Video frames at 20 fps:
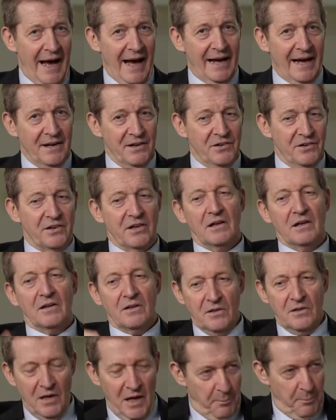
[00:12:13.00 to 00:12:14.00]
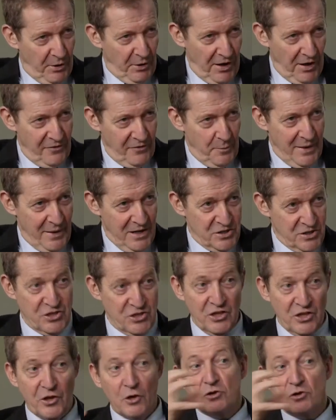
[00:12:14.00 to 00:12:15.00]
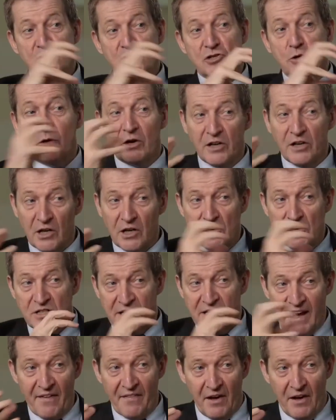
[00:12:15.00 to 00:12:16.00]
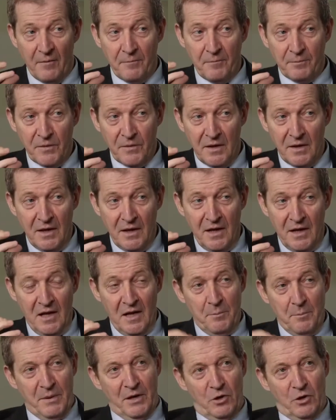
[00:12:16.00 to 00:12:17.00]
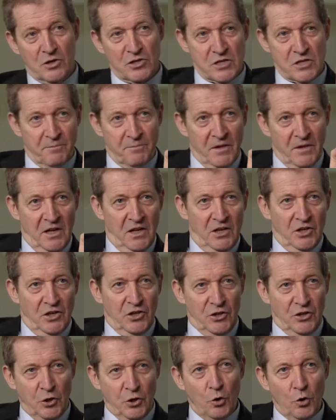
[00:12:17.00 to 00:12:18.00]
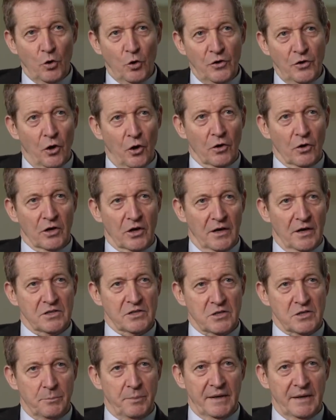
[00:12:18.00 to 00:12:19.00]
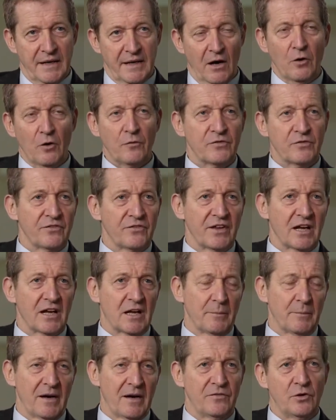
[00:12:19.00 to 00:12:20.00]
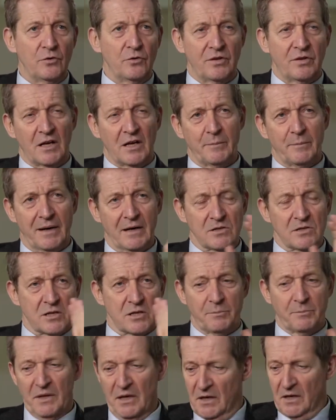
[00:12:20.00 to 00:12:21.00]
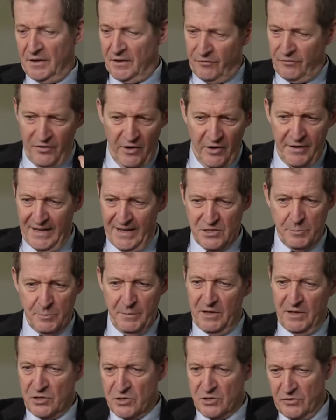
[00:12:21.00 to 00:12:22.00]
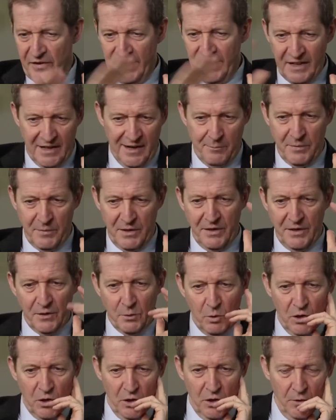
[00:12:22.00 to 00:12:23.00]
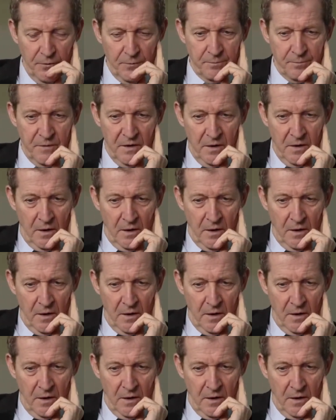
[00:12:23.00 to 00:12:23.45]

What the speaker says: and a private message. Now, those two are going to go together. Yeah. Because you're not going to be, I often think about, if you think about somebody like the finance minister of any government in the world,